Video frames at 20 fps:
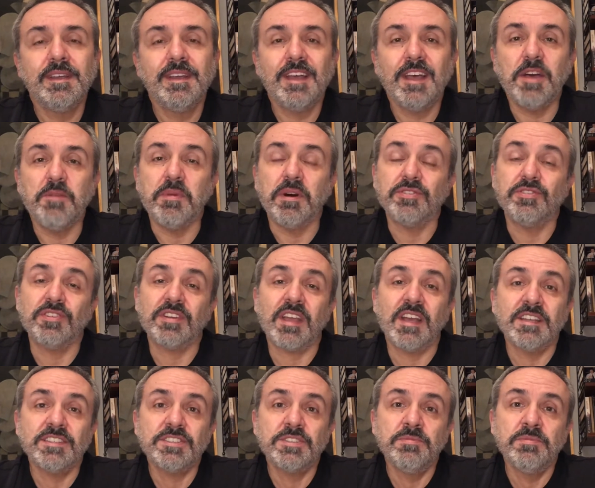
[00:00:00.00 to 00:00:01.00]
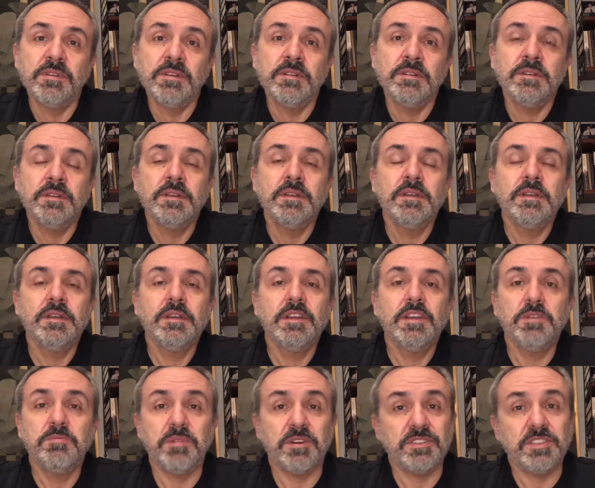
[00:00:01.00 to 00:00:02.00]
about your customer,
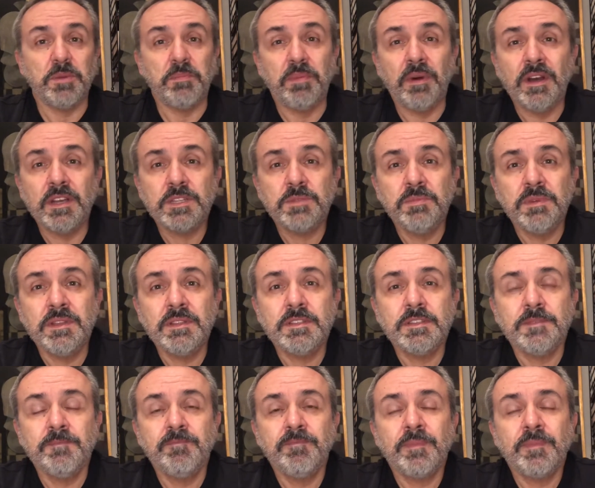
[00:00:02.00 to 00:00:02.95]
about the apartment.